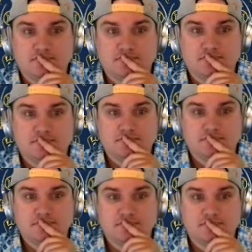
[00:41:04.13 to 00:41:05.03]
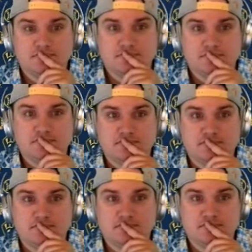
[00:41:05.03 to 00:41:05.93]

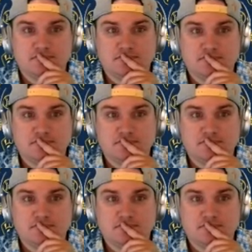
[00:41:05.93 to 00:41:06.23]
This person isn't speaking.